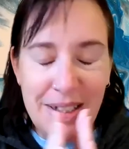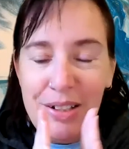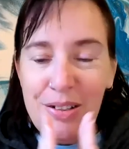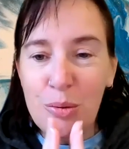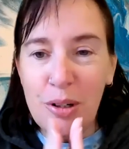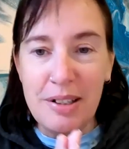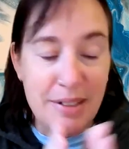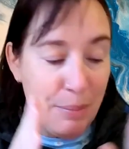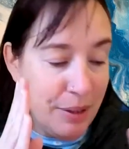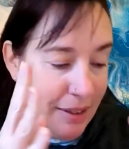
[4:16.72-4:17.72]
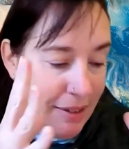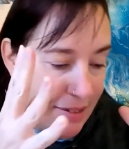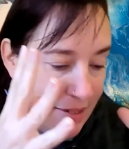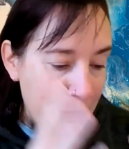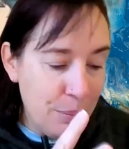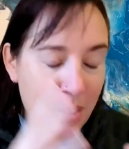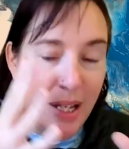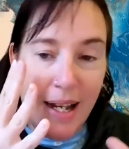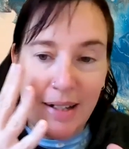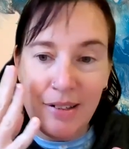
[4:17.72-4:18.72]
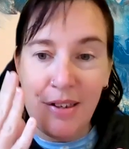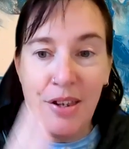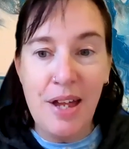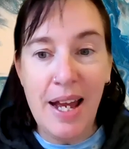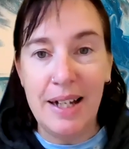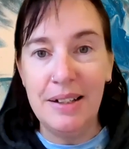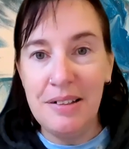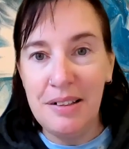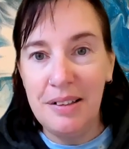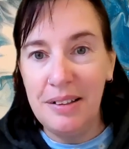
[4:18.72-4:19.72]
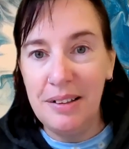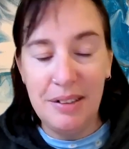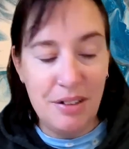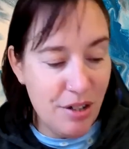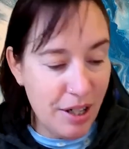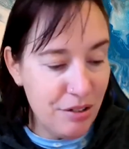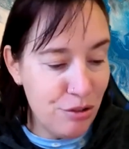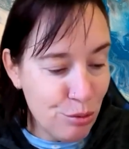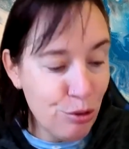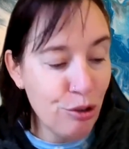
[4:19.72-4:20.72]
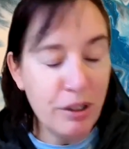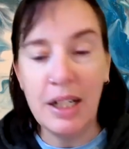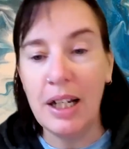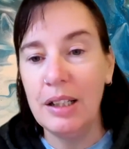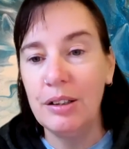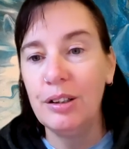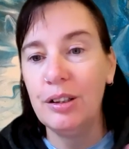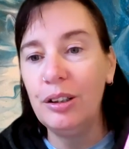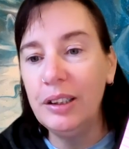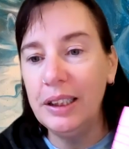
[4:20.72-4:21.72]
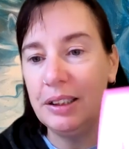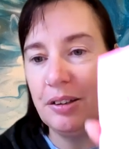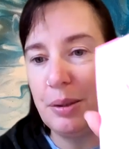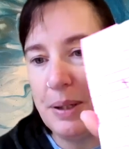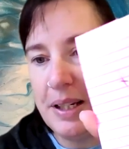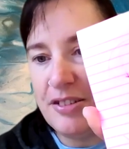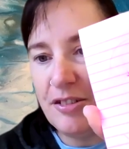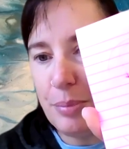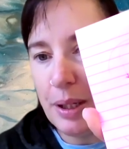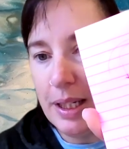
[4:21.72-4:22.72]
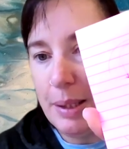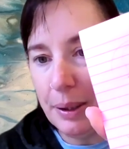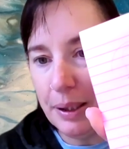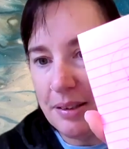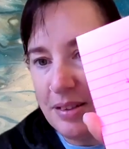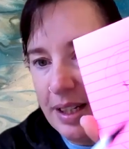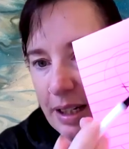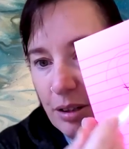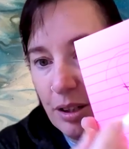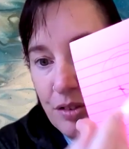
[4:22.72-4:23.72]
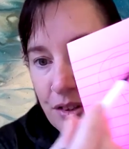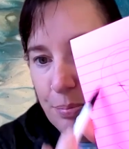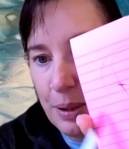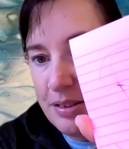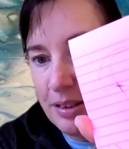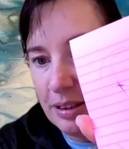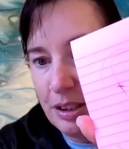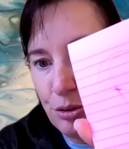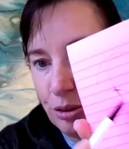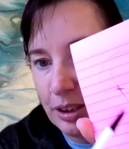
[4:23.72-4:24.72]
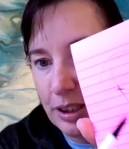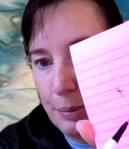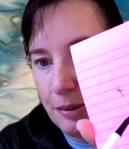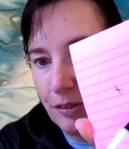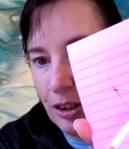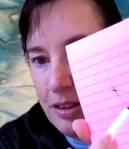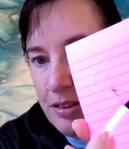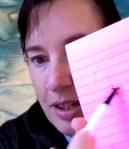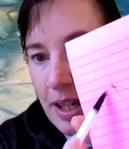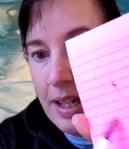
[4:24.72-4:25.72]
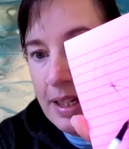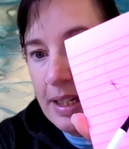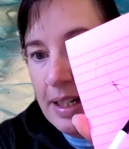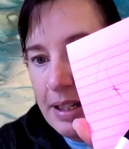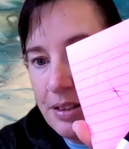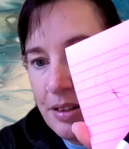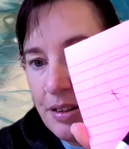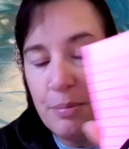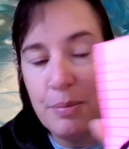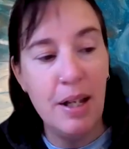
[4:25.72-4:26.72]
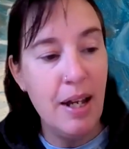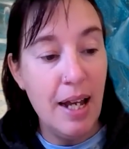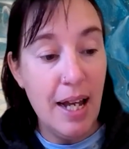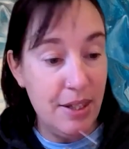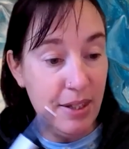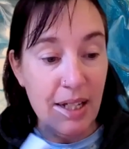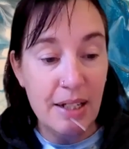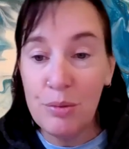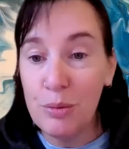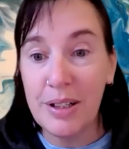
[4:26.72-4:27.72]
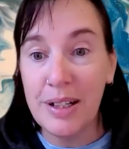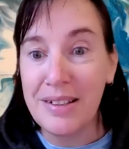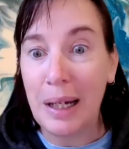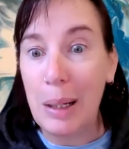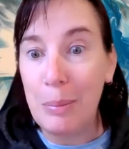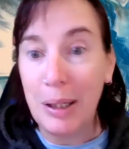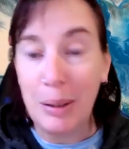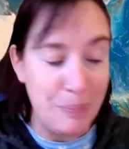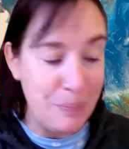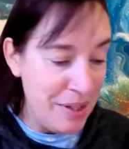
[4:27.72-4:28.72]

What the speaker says: This is why something as simple as that, just drawing a line on a piece of paper. See how I've just basically drawn a couple of lines, connected them, and that is what has come up.